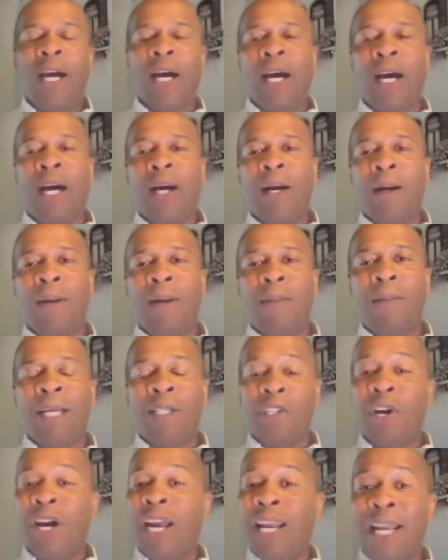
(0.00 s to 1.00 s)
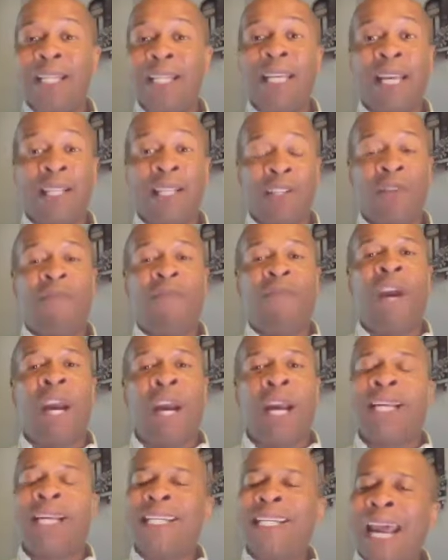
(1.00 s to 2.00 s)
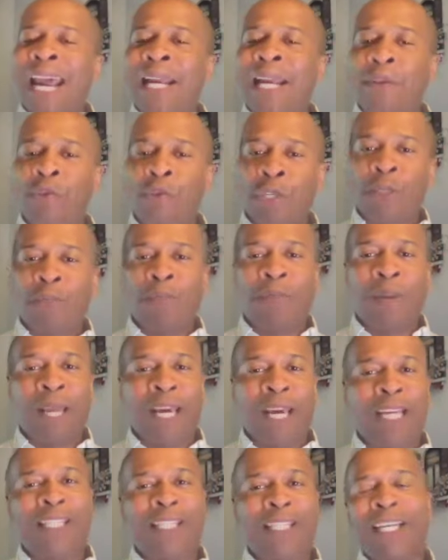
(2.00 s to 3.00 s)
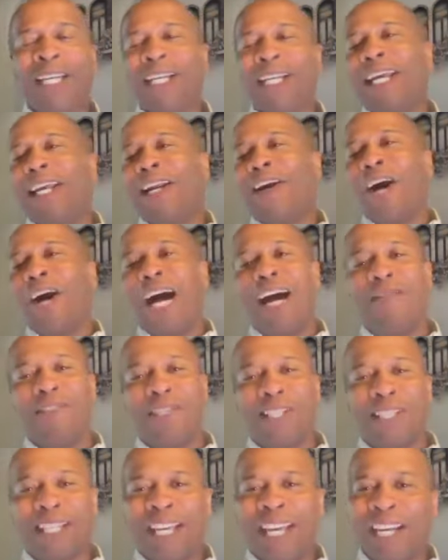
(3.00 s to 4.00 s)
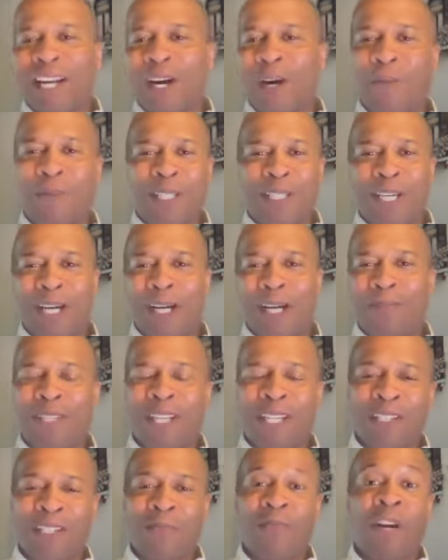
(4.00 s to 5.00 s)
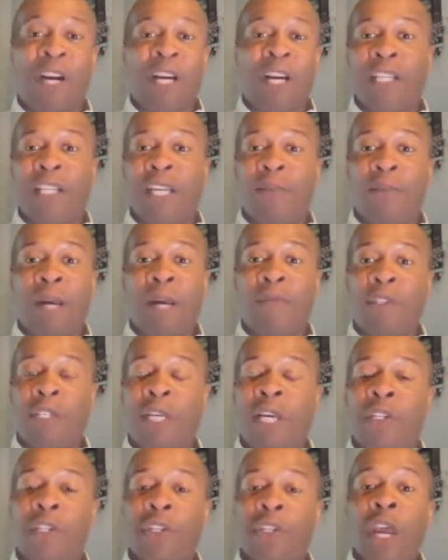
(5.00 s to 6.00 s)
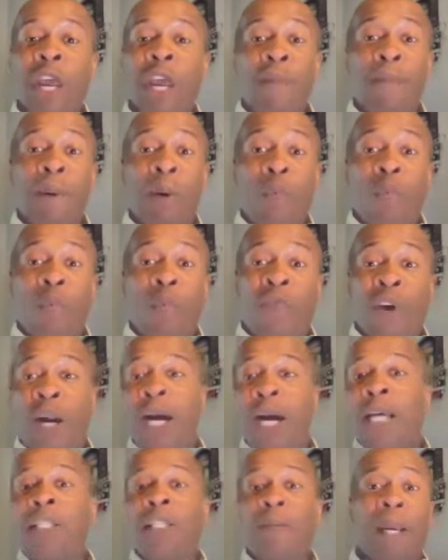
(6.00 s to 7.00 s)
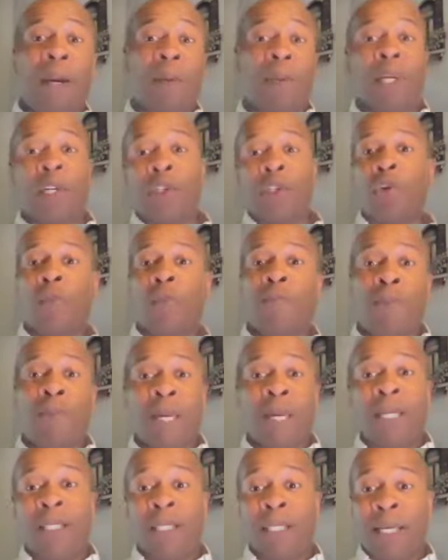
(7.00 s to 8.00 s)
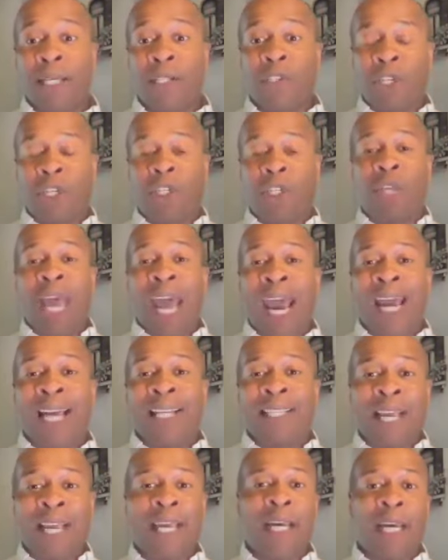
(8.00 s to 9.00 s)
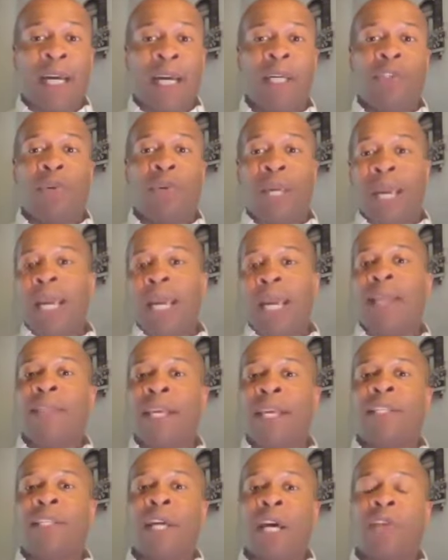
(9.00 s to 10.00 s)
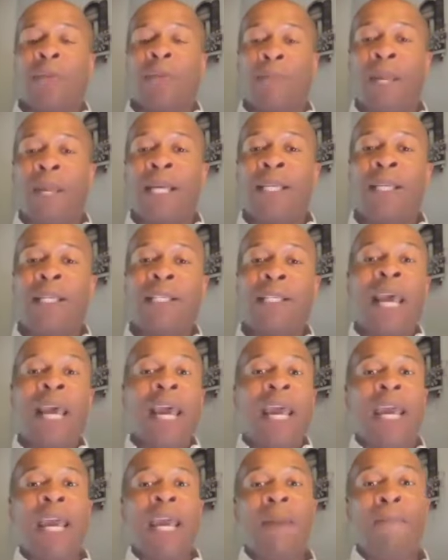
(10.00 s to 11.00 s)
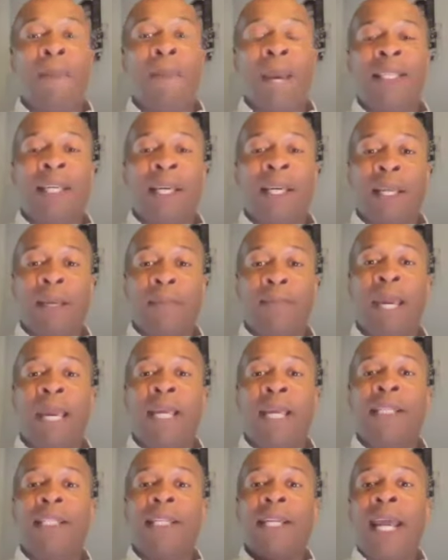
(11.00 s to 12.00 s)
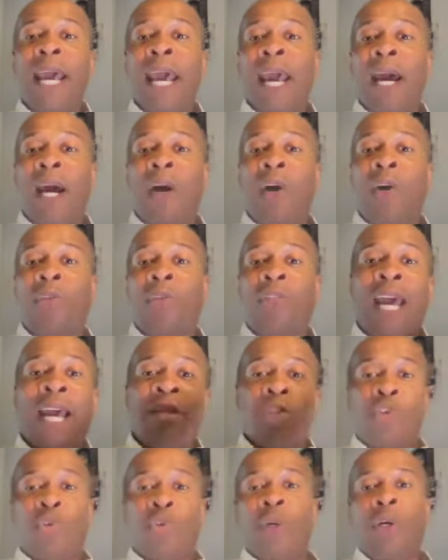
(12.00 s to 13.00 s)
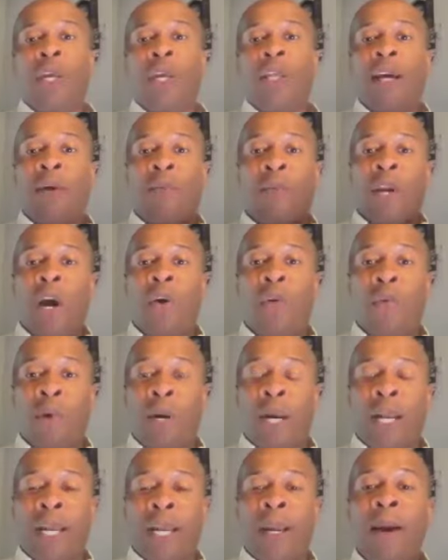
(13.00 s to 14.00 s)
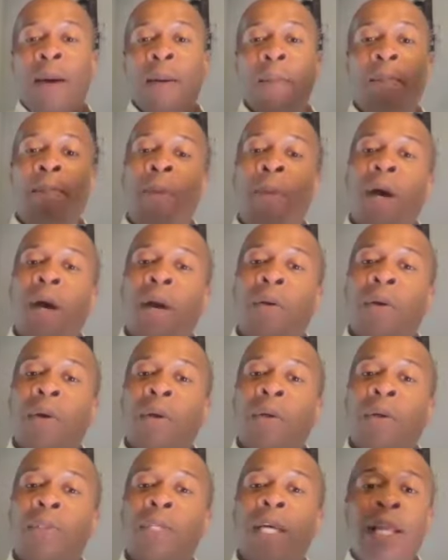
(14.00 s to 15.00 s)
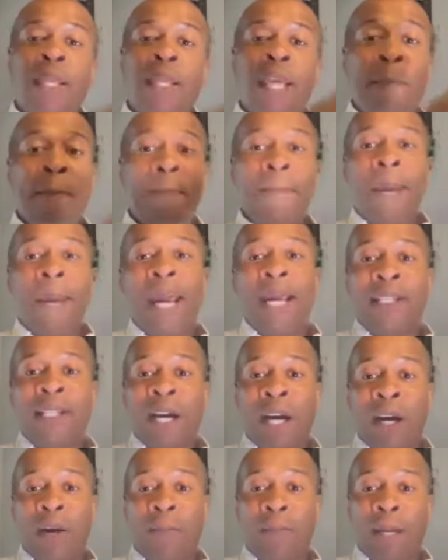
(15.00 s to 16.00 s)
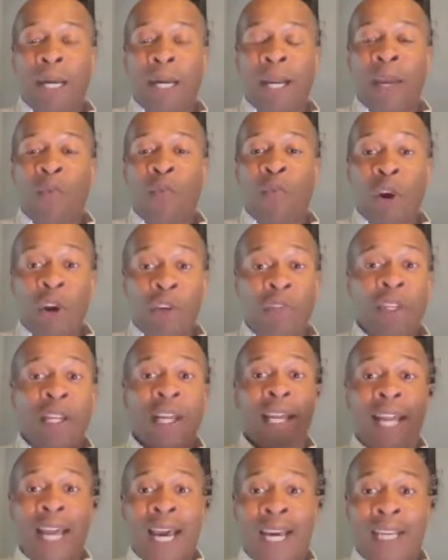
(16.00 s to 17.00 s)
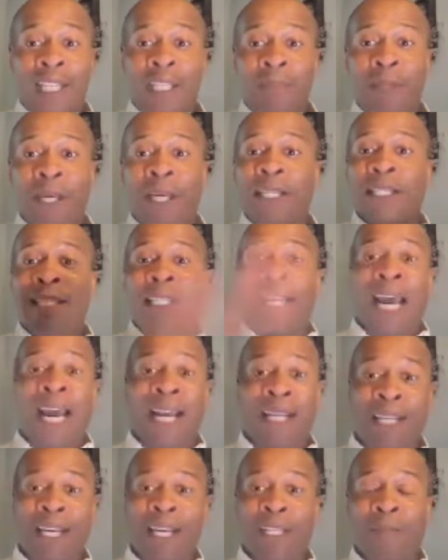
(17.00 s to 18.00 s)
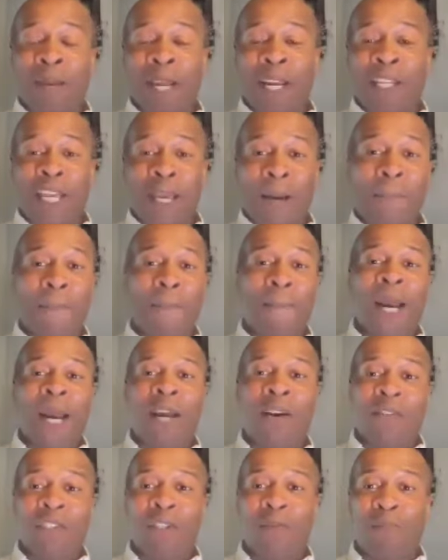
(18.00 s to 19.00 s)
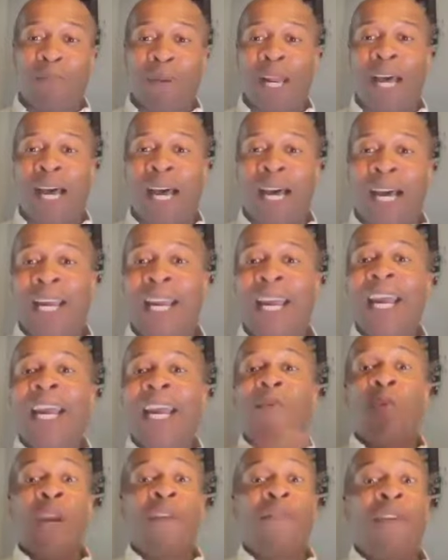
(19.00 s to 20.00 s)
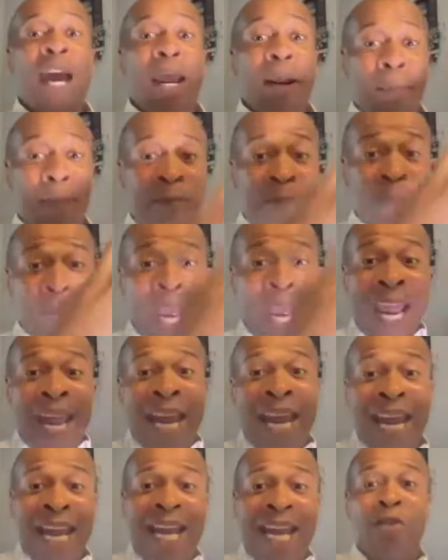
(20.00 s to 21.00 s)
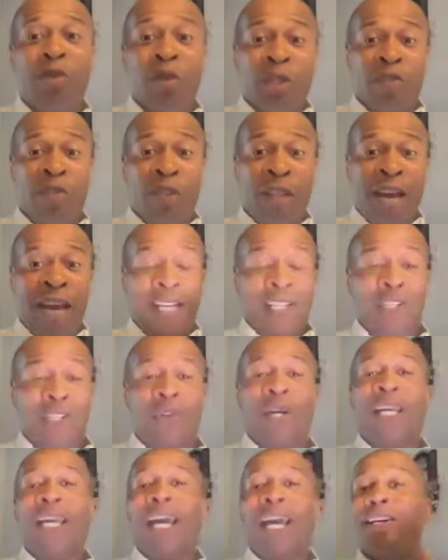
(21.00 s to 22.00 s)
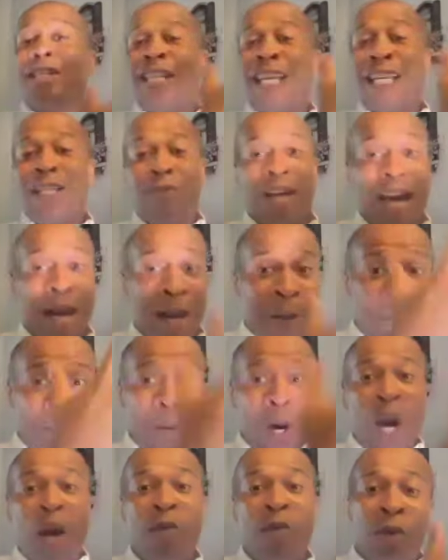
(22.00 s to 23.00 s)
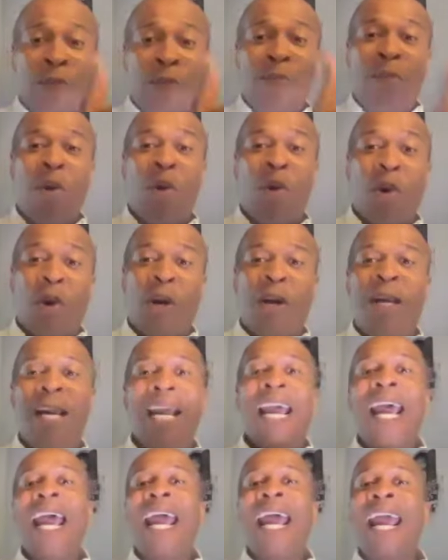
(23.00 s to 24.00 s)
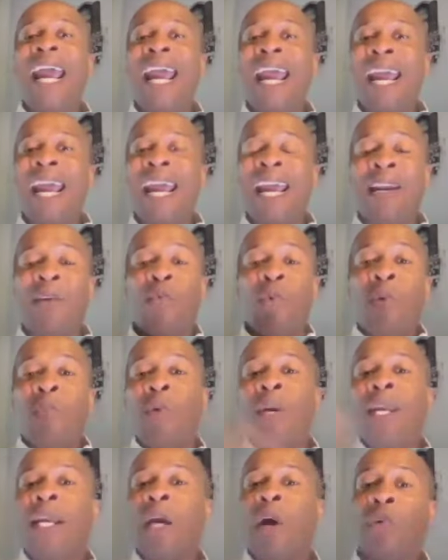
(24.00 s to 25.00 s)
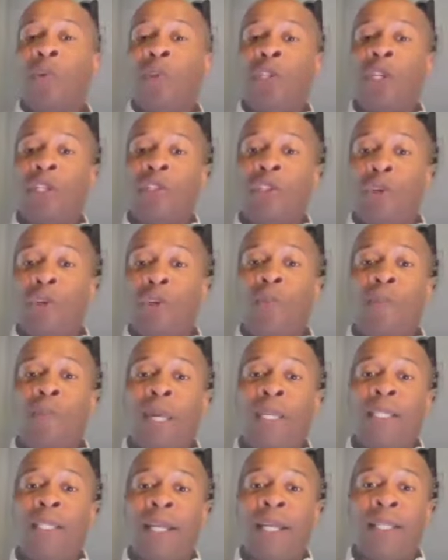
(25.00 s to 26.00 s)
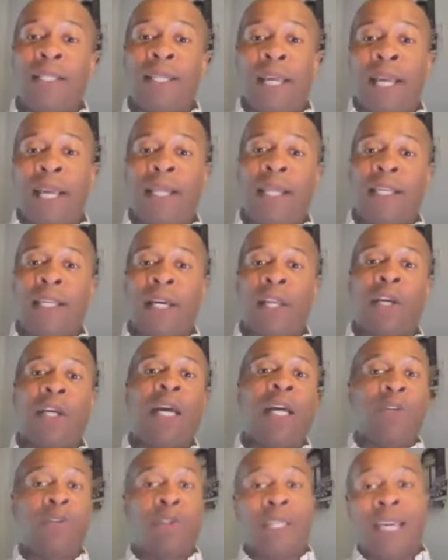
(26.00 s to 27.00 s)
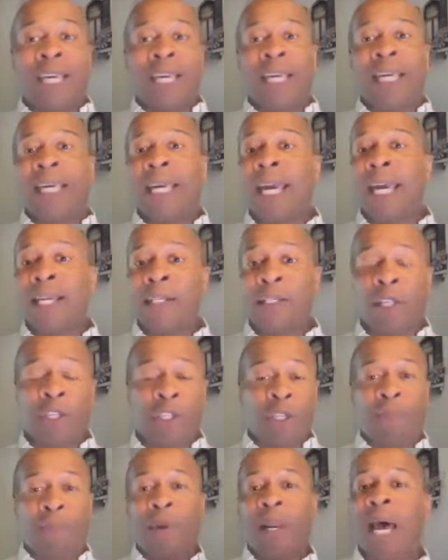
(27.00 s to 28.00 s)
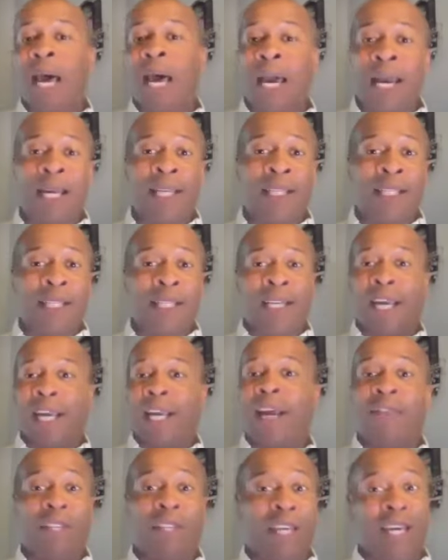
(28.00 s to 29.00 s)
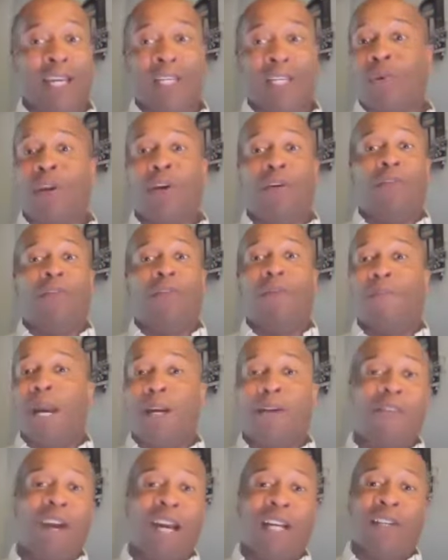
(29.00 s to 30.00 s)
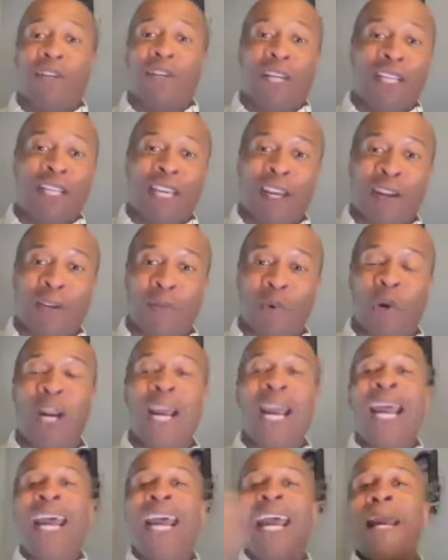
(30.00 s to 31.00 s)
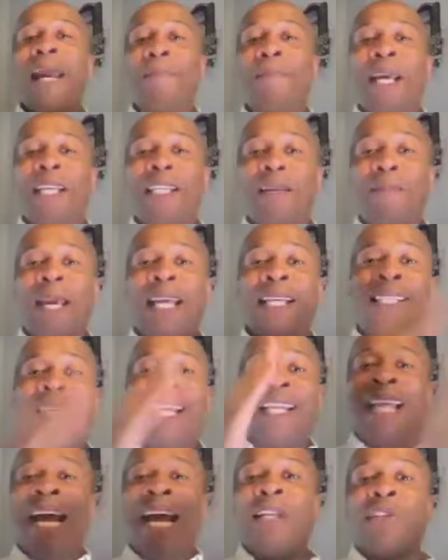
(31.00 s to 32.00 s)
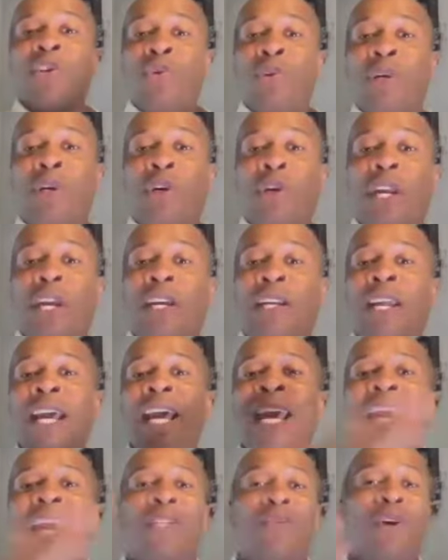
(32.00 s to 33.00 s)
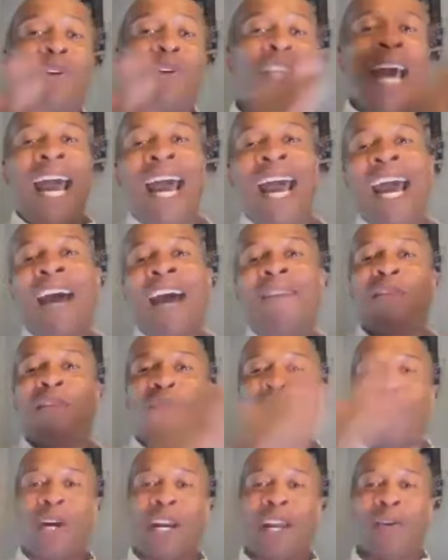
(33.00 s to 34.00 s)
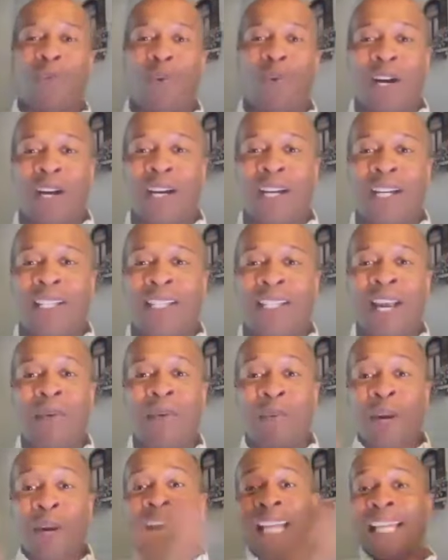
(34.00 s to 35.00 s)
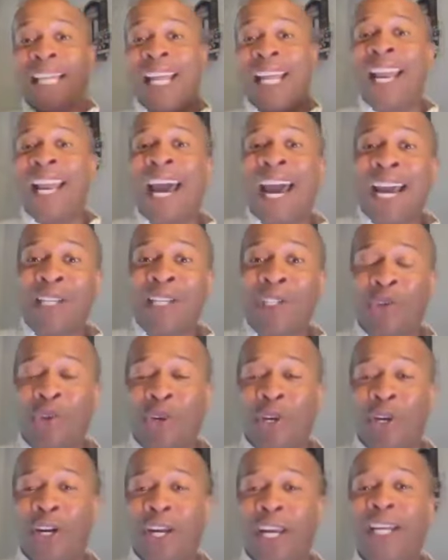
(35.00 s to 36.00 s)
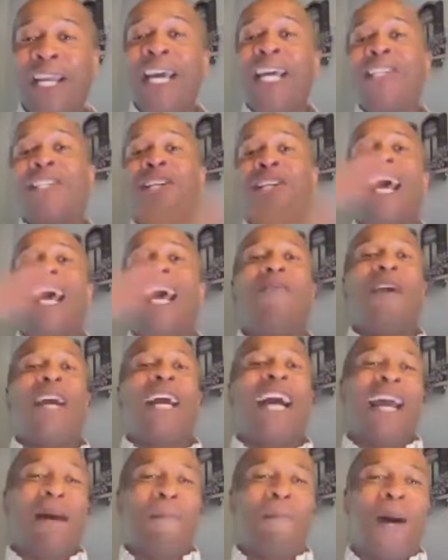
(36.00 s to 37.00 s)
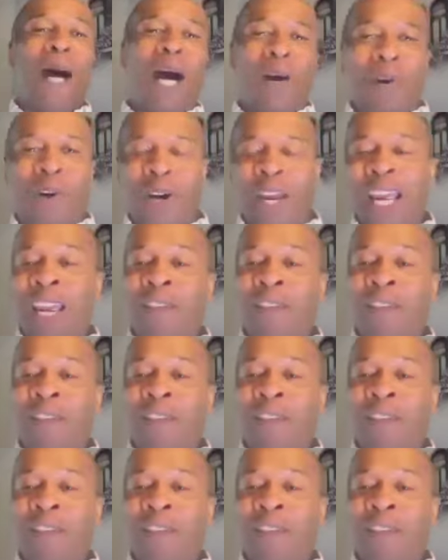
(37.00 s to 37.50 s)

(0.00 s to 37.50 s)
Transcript: Um, and so, and it, it's a very dangerous place. And, you know, obviously it opens up to some very deep conversations, but for us to be able to do business just as a country in these other places, it basically means now that trillion that we already borrowed that makes our money worth less because that expanded the amount of supply. We've got to pay yeah. interest for that. So it guarantees we got to borrow more. And when we go to do business in these other countries and get the supplies and, and everything, because we don't even manufacture anything anymore, it basically means that that trillion is worth half of what it was when we got the last trillion. So now we got yeah.